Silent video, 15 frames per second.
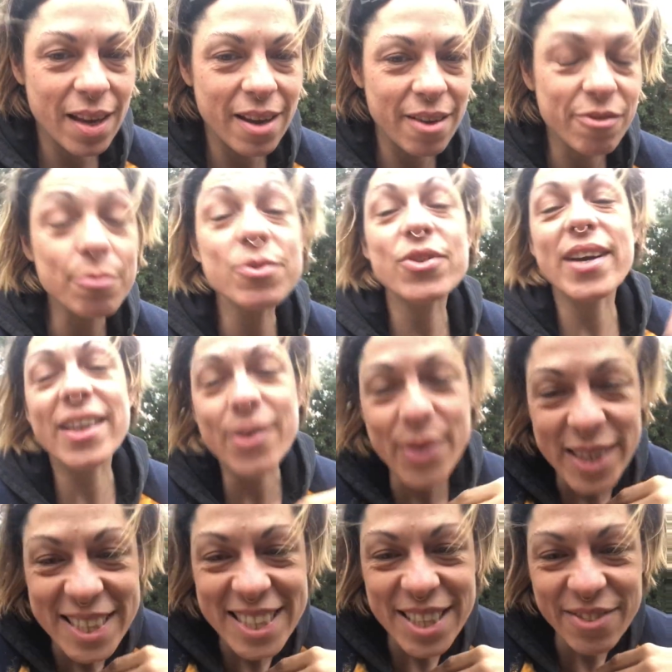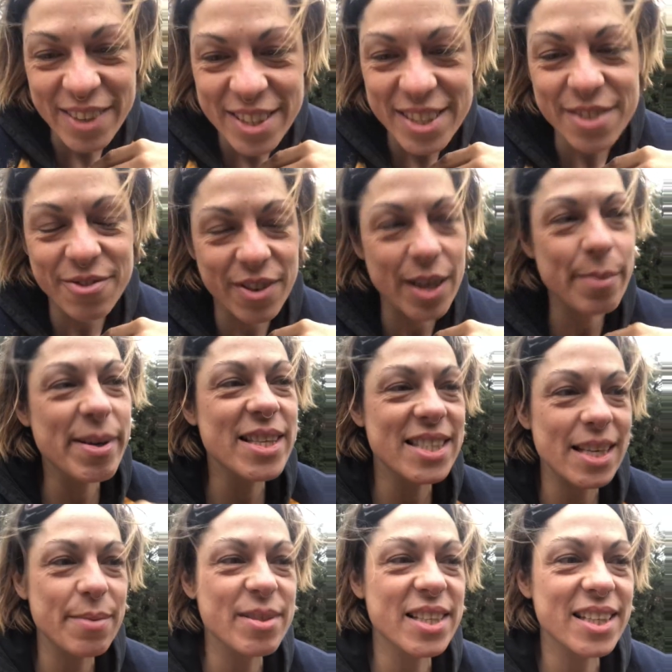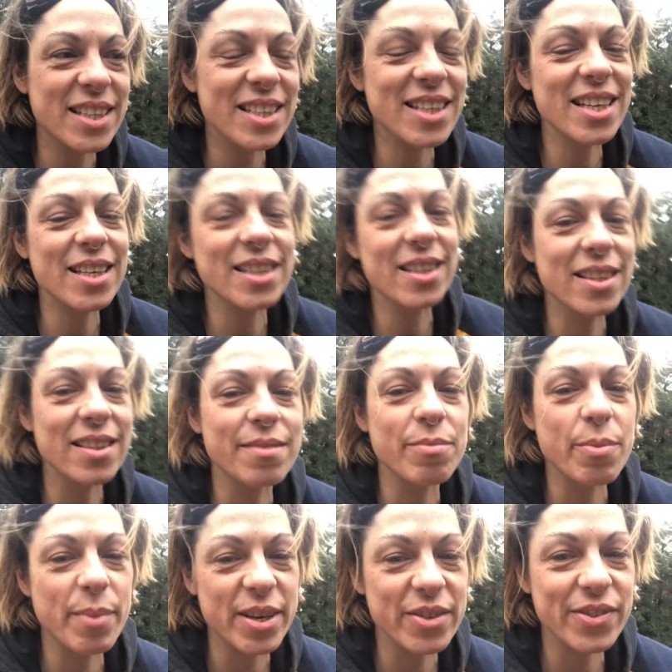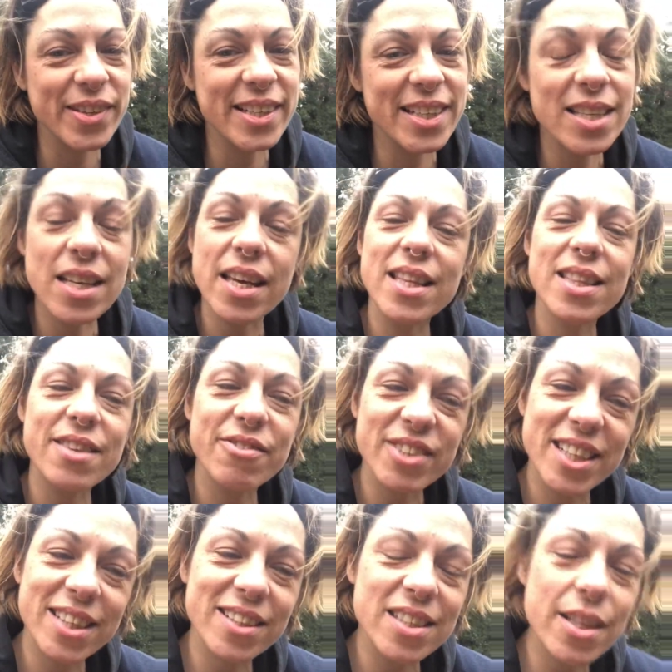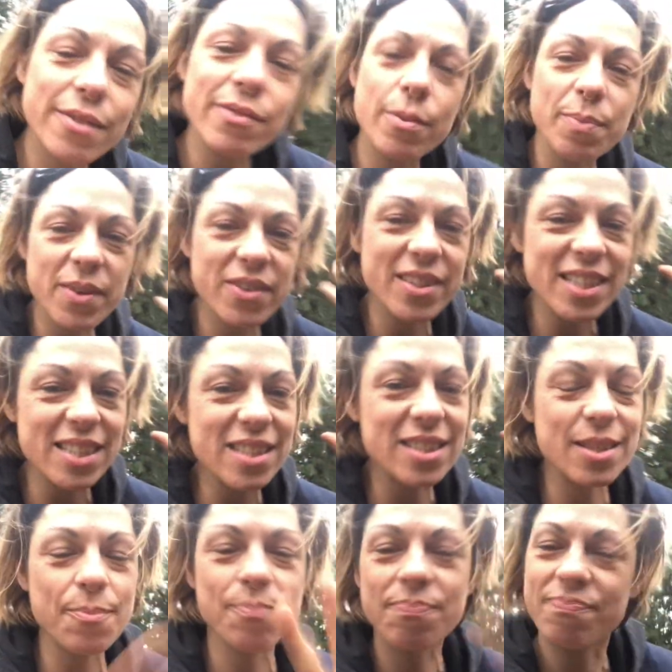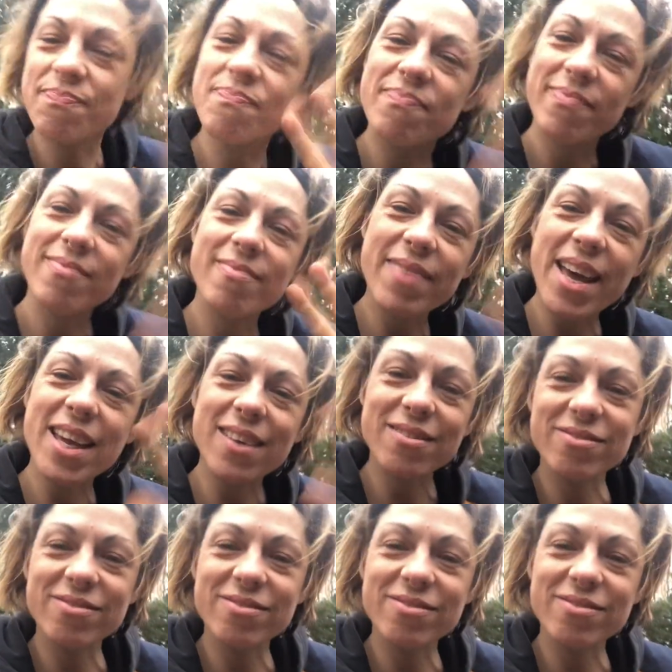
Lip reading: from Tranquility Fountain Farm in Sebazan in the Mediterranean, in the foothills of the Pyrenees. Bye.